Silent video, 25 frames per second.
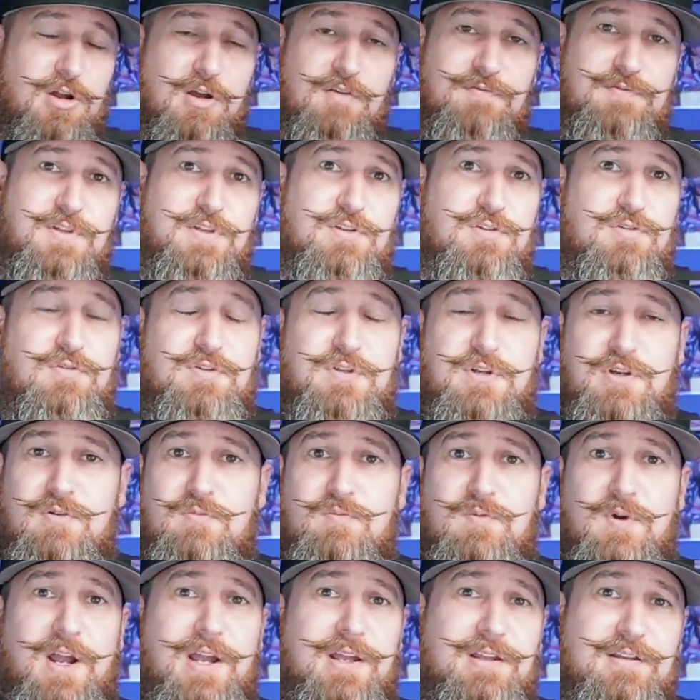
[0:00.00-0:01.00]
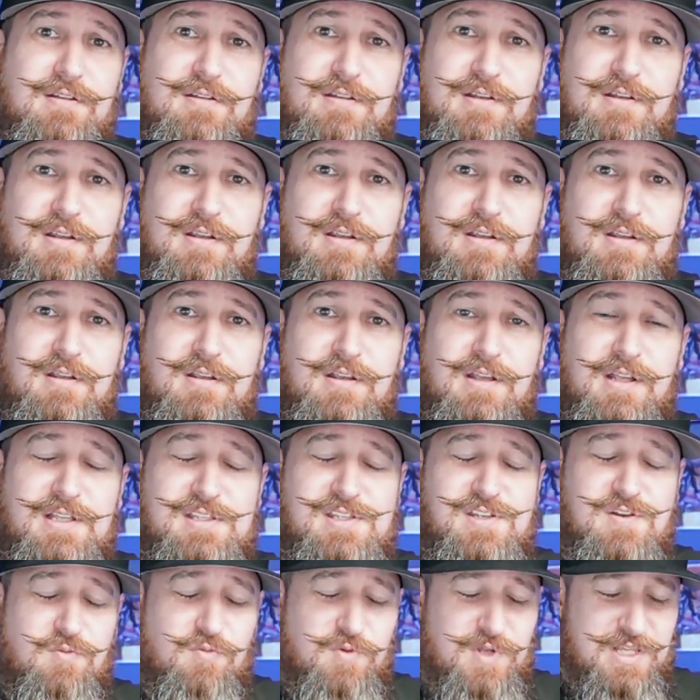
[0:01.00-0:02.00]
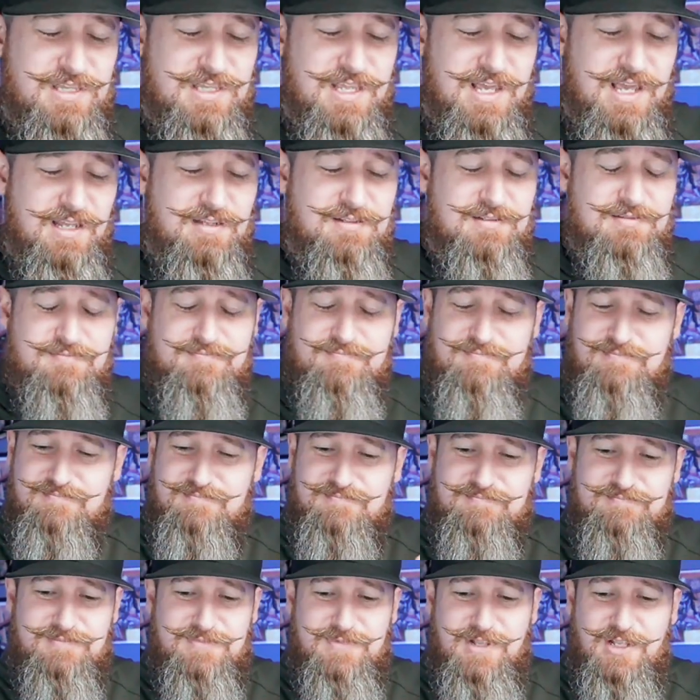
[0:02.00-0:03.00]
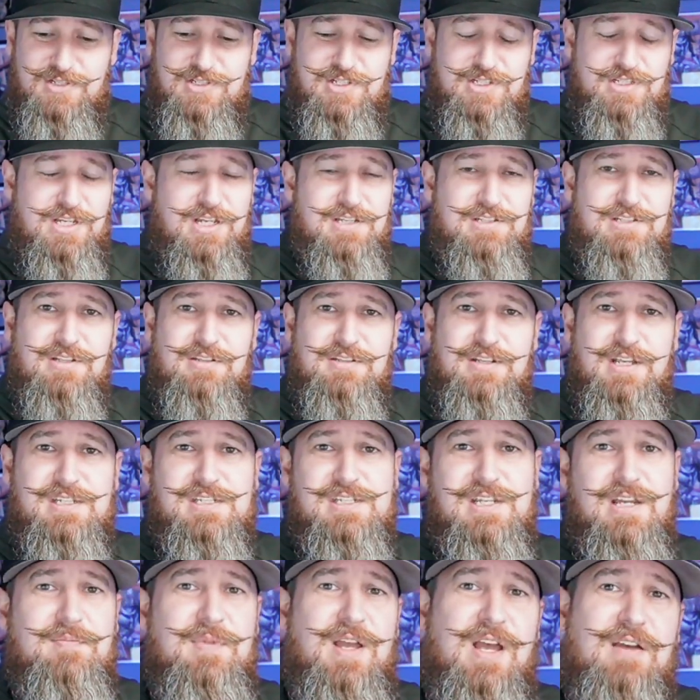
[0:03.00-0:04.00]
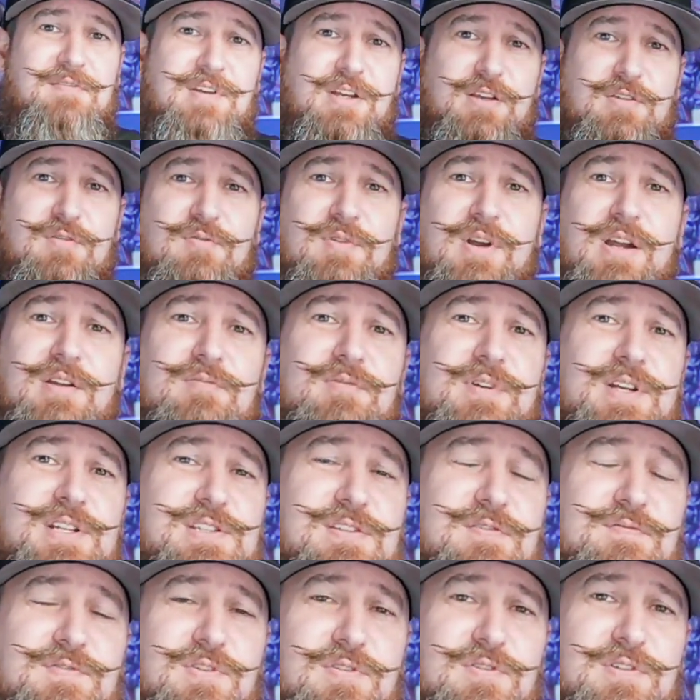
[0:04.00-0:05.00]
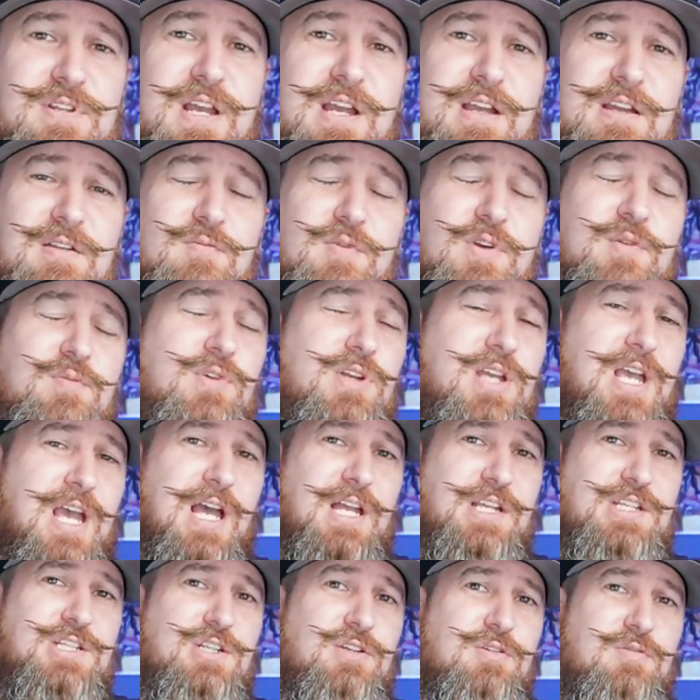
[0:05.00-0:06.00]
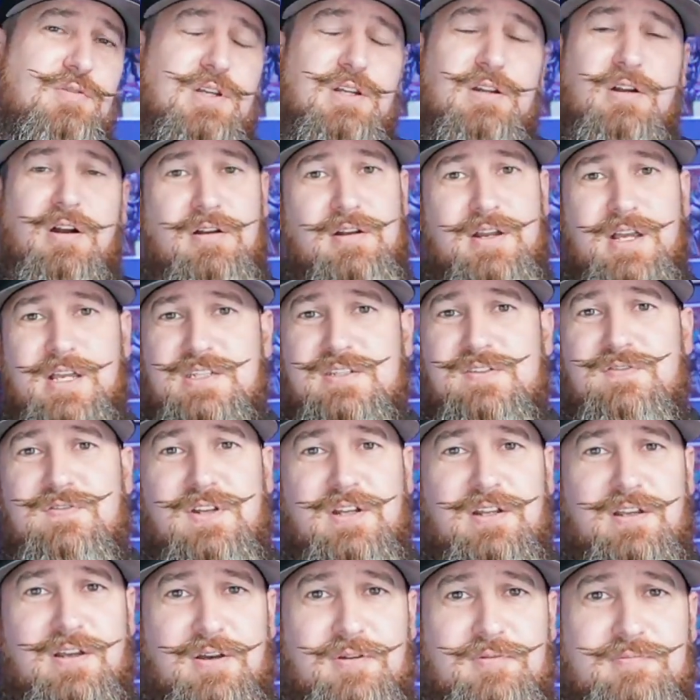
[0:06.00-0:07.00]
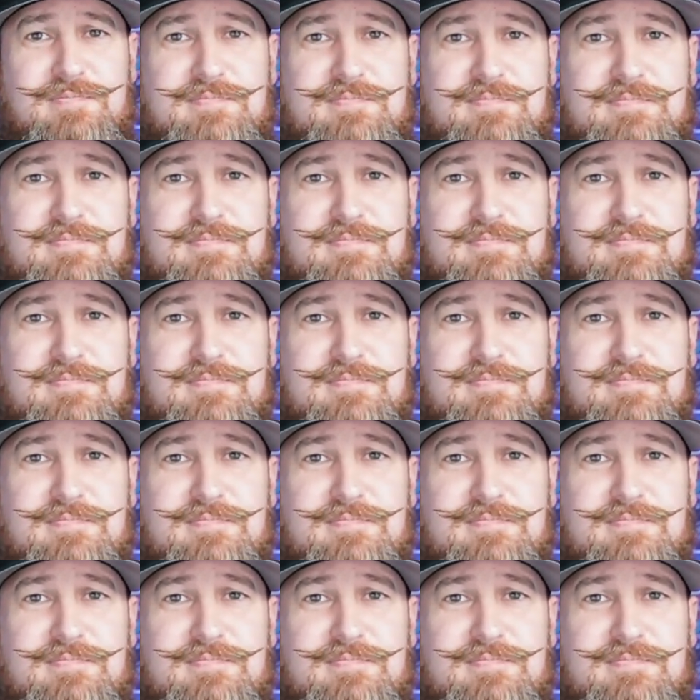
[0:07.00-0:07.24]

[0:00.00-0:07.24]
off the new year right. And so with that, I'll just say until next time, have a great rest of your day, and we will catch you in our next video.